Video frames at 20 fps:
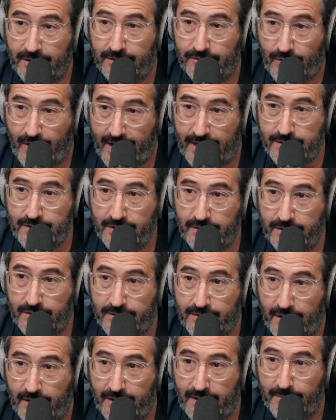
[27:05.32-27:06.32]
and extraction. Are
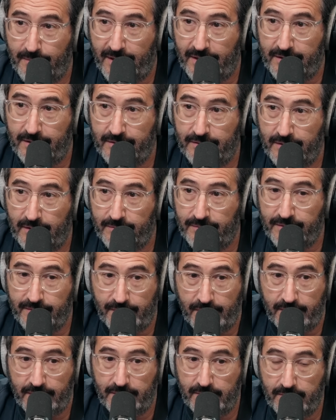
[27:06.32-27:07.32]
you talking about yeah, in terms yeah.
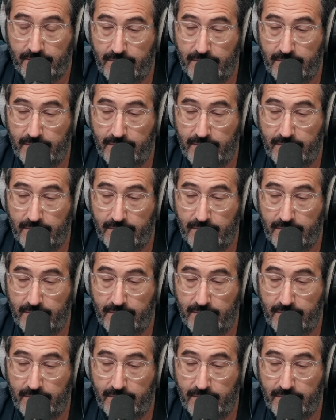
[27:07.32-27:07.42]
of like,